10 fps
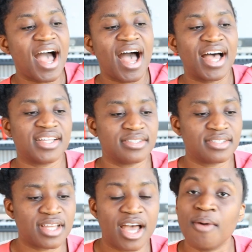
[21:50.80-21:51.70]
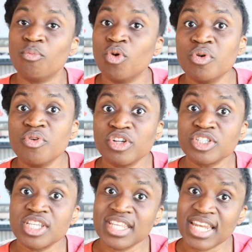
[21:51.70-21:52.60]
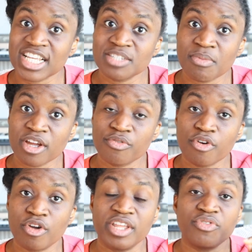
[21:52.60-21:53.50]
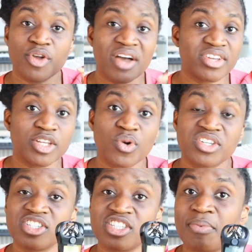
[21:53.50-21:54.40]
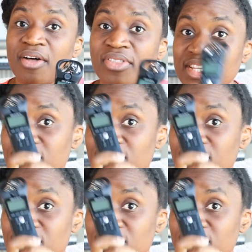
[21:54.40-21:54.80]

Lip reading: And we'll move on to the next microphone. If you have any questions about this